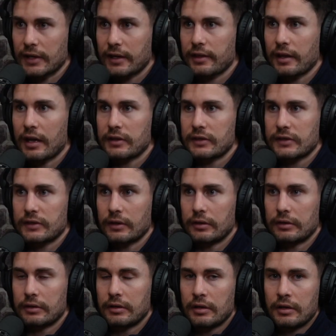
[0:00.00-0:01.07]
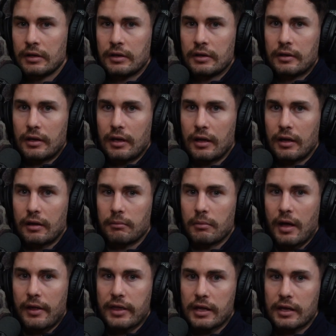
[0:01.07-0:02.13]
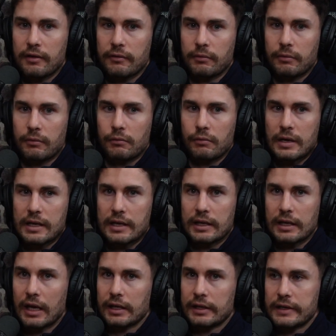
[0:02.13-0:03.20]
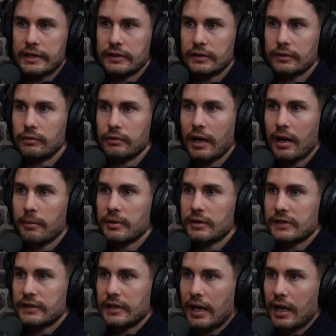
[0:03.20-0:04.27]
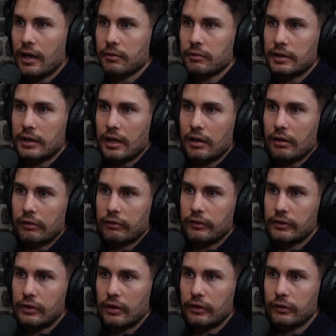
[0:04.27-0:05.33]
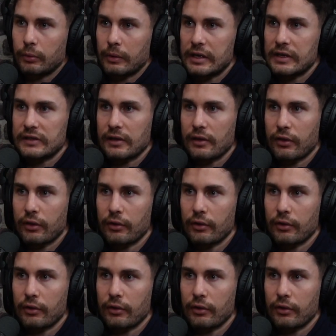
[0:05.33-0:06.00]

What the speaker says: like that. So I think if we can get into good habits now in our, 20s and